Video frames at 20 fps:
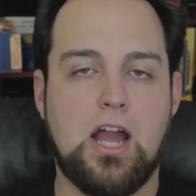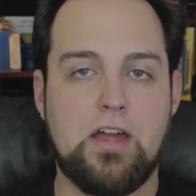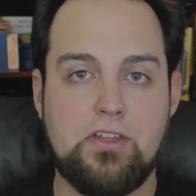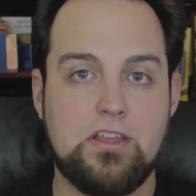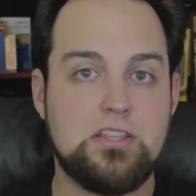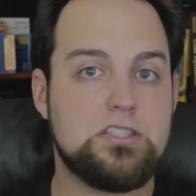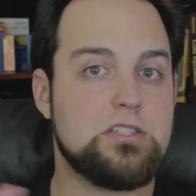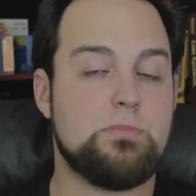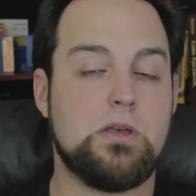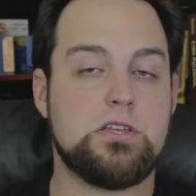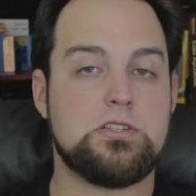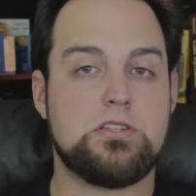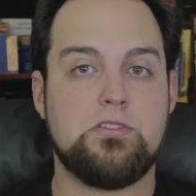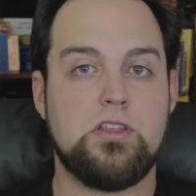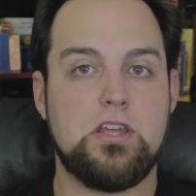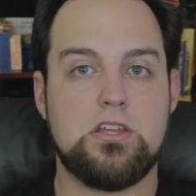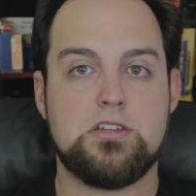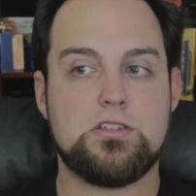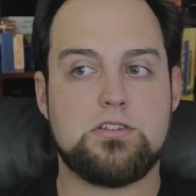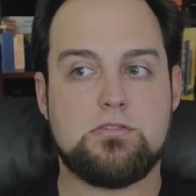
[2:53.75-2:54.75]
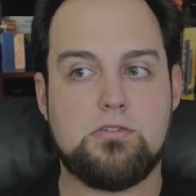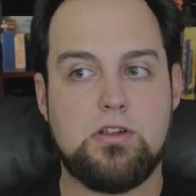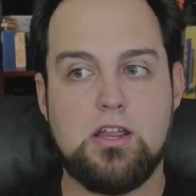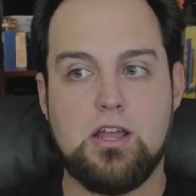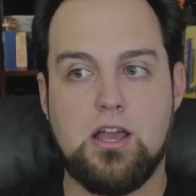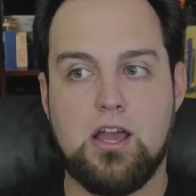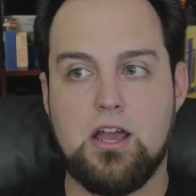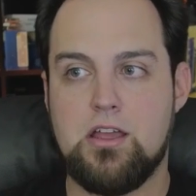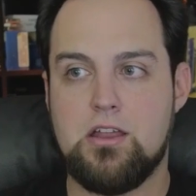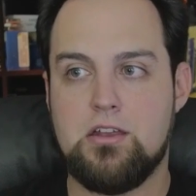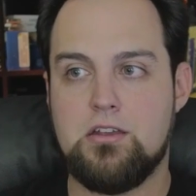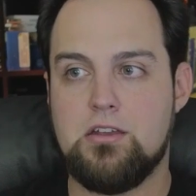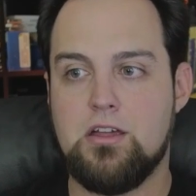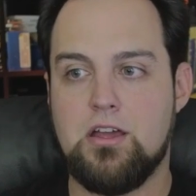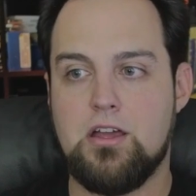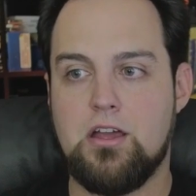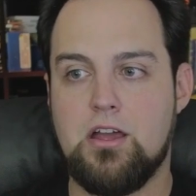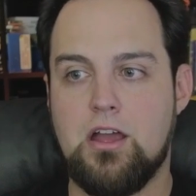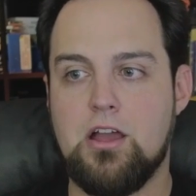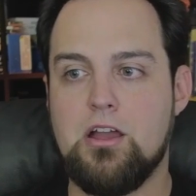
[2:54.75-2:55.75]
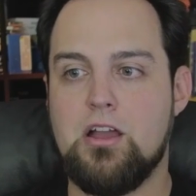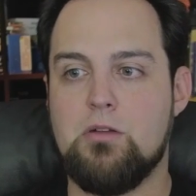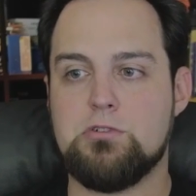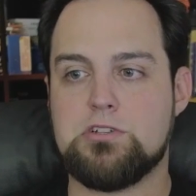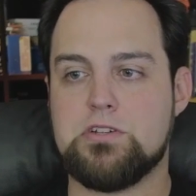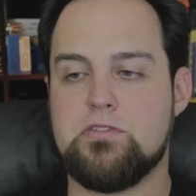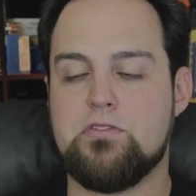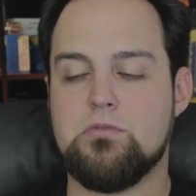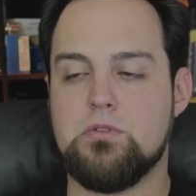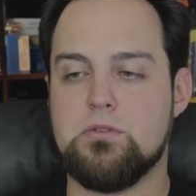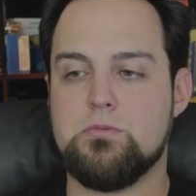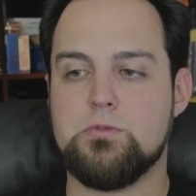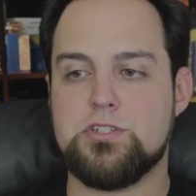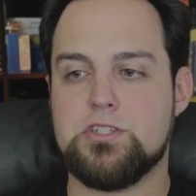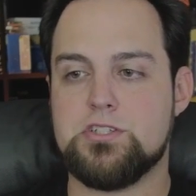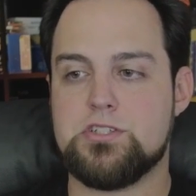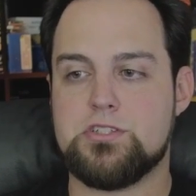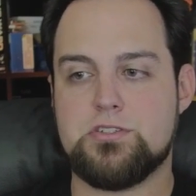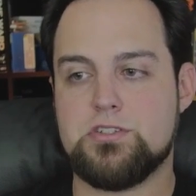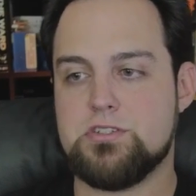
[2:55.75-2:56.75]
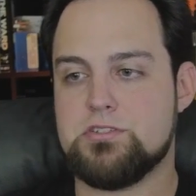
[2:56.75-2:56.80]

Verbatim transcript: I think it's the best in the industry. And uh, I wish everyone would just,